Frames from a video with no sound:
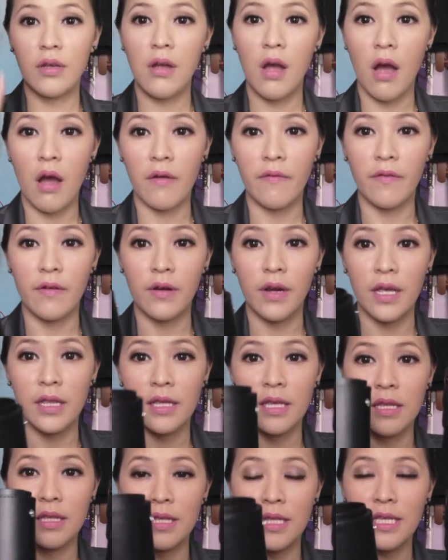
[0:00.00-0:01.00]
the cover, and
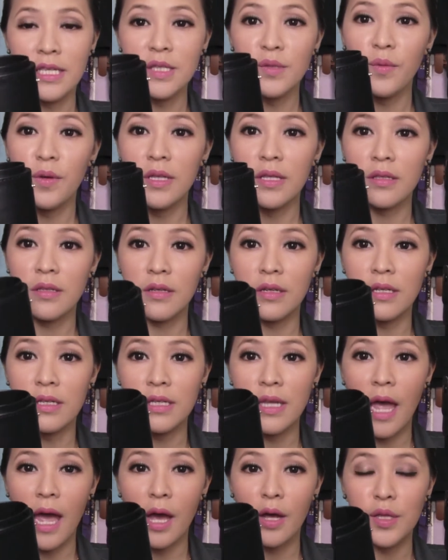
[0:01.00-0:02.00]
then this one
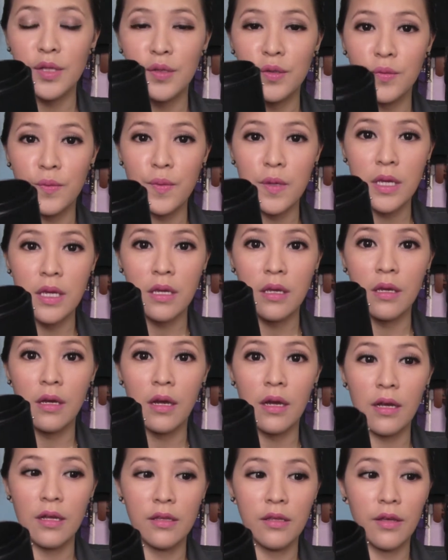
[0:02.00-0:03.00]
turns out to be
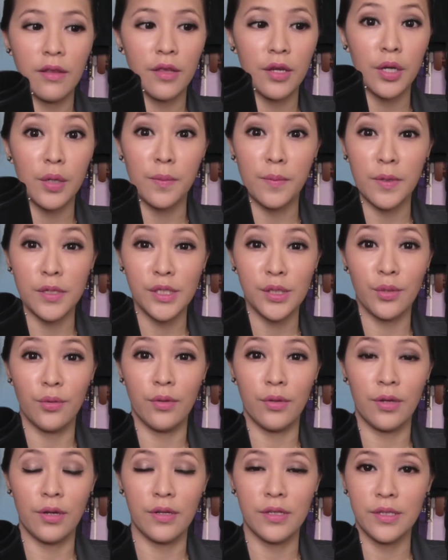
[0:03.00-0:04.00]
another brush
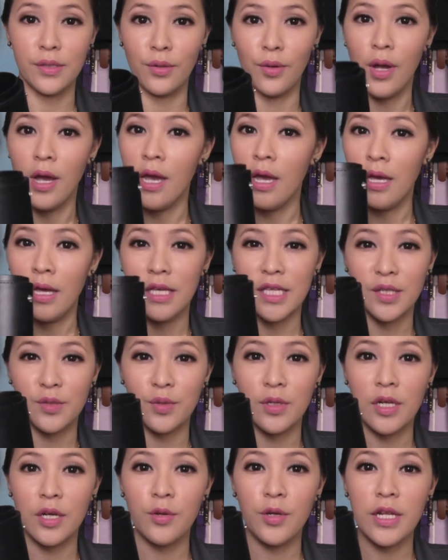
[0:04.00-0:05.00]
holder. So it's
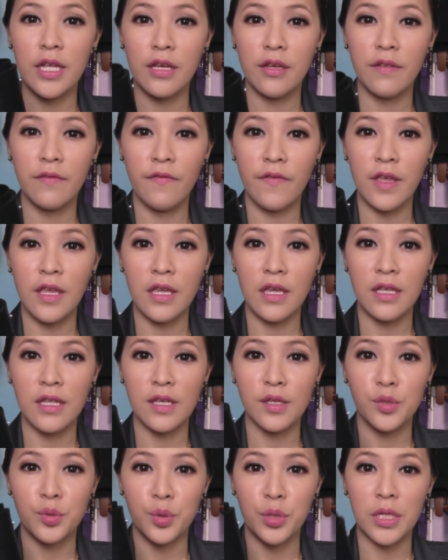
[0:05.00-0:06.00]
really convenient.
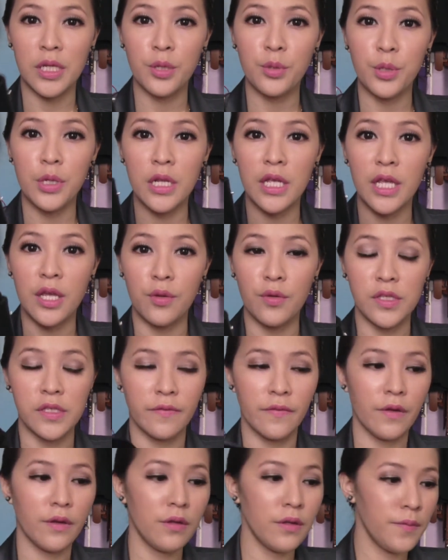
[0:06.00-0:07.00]
It's really
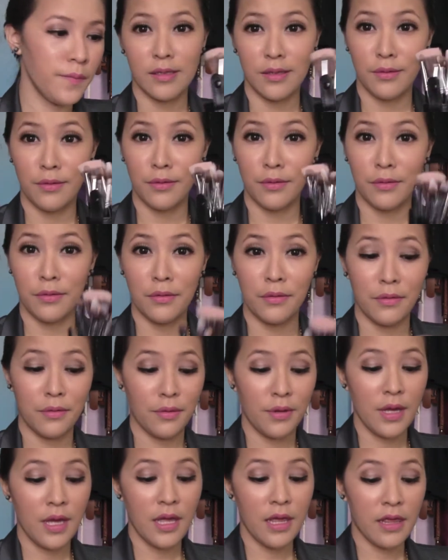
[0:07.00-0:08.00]
useful. So
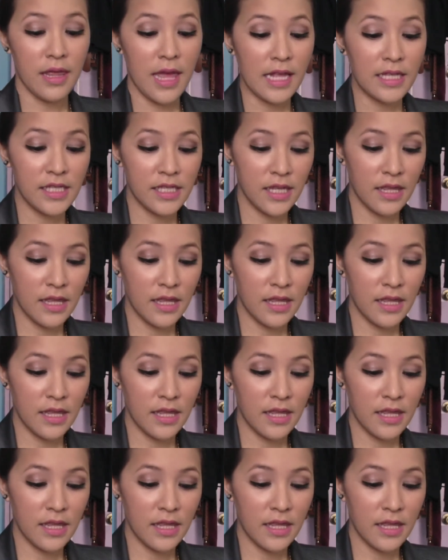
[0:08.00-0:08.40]
that's